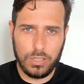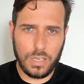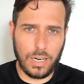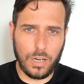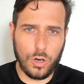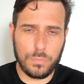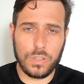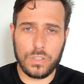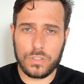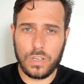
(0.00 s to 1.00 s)
And I hope that
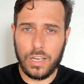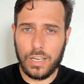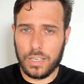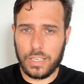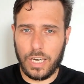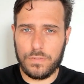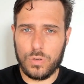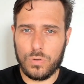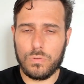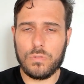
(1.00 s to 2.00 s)
this gave
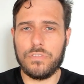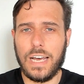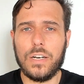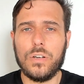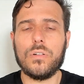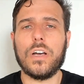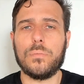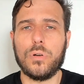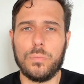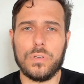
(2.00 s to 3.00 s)
you value and
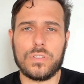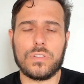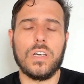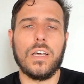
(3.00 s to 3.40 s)
purpose